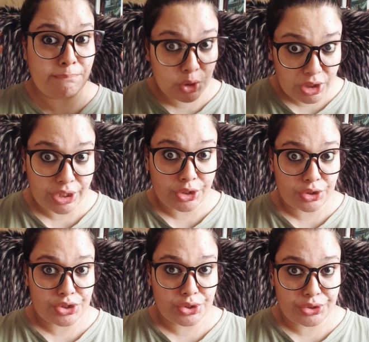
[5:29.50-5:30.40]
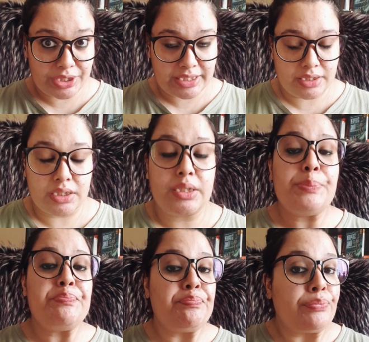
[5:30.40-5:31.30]
put across to the reader.
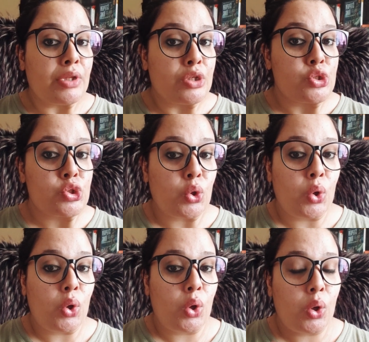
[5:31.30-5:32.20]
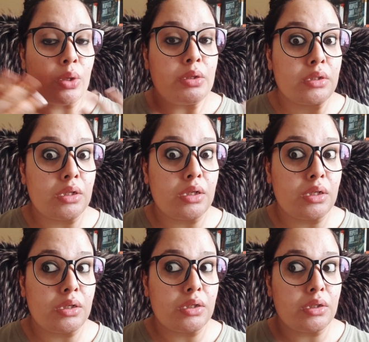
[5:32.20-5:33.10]
So
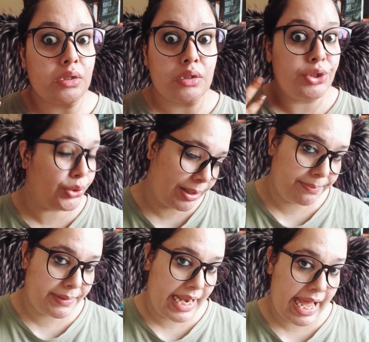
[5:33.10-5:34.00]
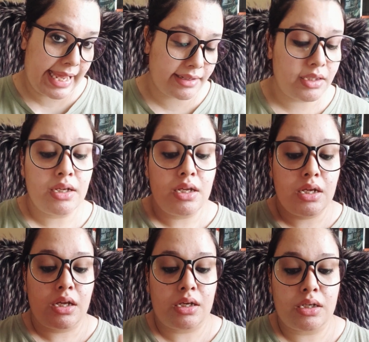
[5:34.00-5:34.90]
you can plan.
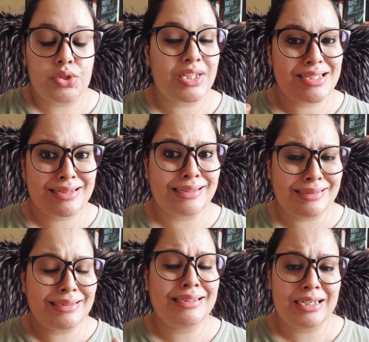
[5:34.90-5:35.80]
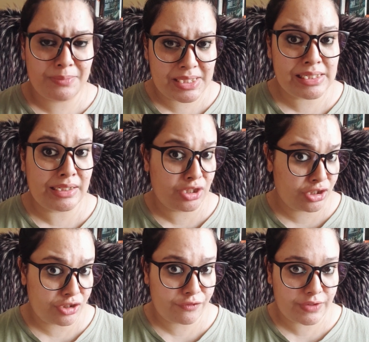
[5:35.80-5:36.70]
So there are basically a
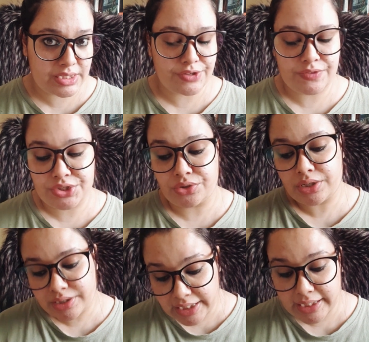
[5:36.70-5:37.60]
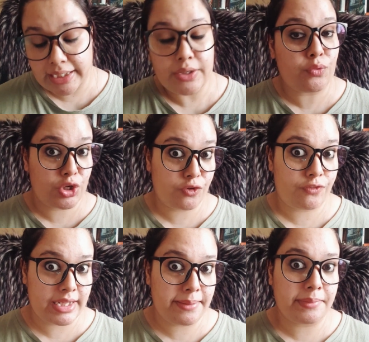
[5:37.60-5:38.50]
lot of ways in which you can write. One
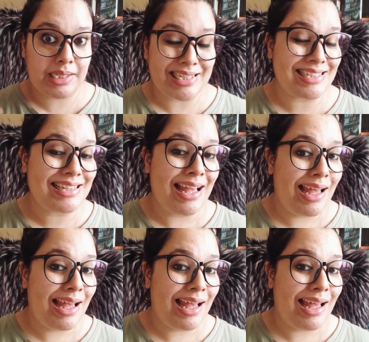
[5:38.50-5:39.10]
of them is